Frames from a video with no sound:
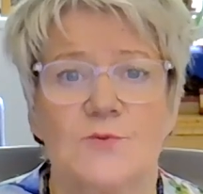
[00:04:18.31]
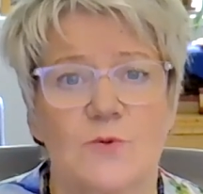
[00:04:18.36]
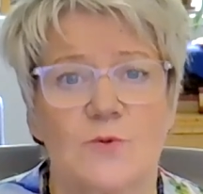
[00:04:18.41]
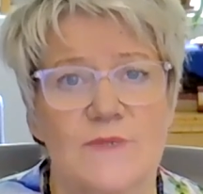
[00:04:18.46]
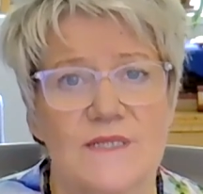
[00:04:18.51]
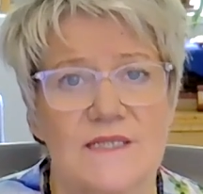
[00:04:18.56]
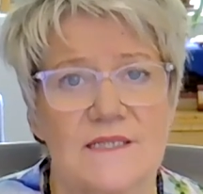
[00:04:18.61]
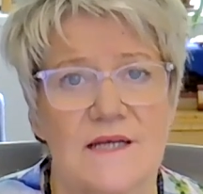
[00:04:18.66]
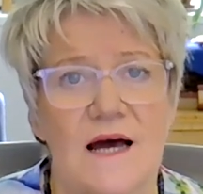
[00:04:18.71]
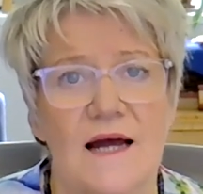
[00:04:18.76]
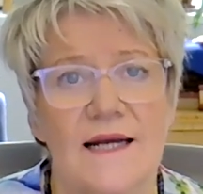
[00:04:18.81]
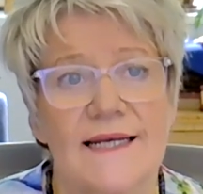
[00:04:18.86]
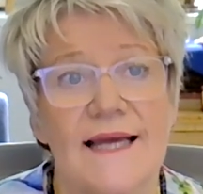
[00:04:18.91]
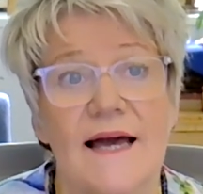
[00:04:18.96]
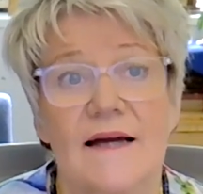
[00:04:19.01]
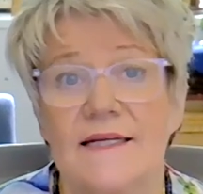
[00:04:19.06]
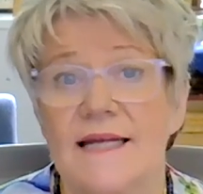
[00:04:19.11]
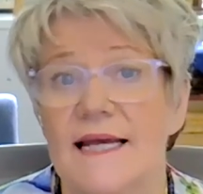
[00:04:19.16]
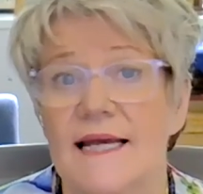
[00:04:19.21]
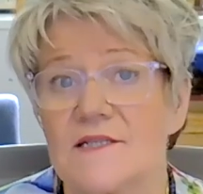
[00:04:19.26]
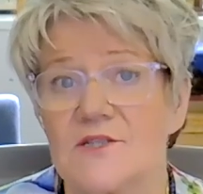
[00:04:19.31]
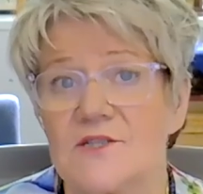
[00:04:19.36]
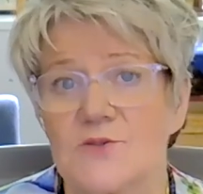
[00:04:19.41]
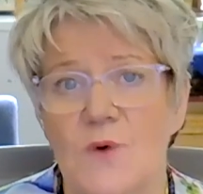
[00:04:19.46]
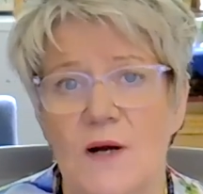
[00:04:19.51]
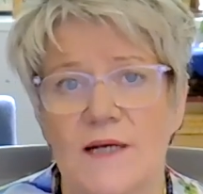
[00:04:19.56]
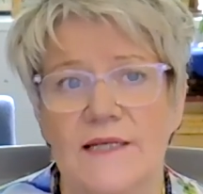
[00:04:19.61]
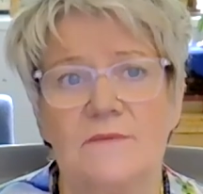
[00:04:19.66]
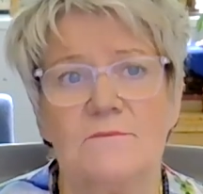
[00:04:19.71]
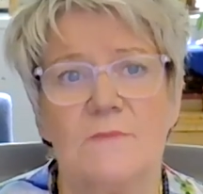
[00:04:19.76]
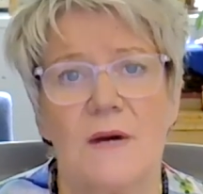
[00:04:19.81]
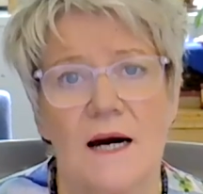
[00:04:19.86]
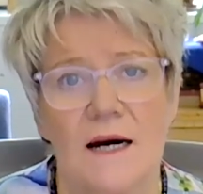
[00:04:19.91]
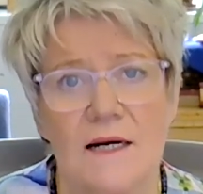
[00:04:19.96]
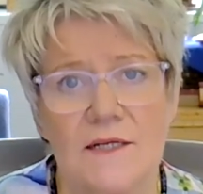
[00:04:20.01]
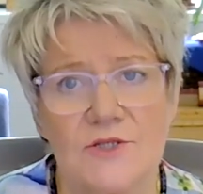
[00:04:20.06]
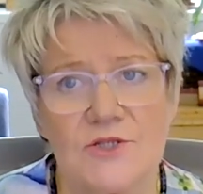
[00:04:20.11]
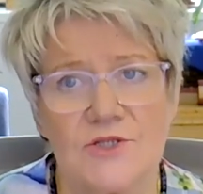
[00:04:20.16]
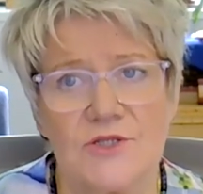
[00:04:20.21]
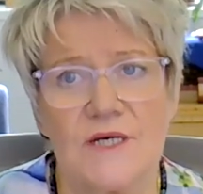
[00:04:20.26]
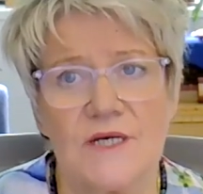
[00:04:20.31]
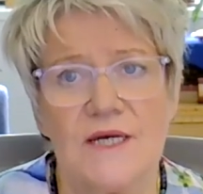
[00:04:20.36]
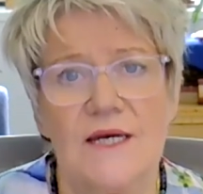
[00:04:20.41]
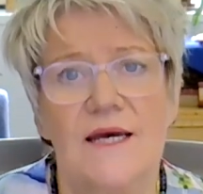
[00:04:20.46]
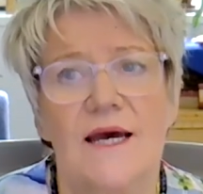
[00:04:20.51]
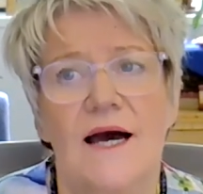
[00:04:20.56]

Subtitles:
We'll be starting our next one in March.